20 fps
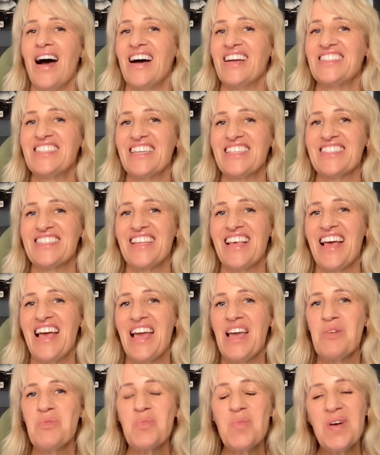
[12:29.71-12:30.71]
a Tesla
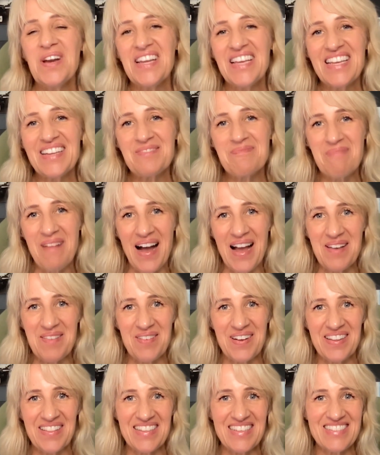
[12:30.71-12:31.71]
and wouldn't buy
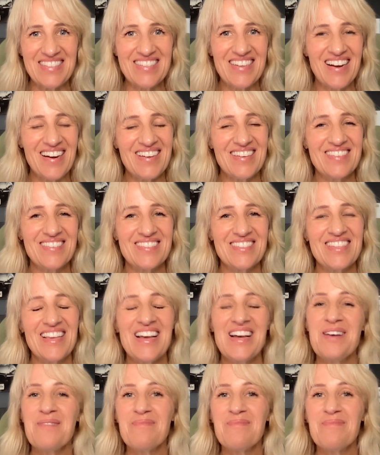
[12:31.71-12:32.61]
one of these cars,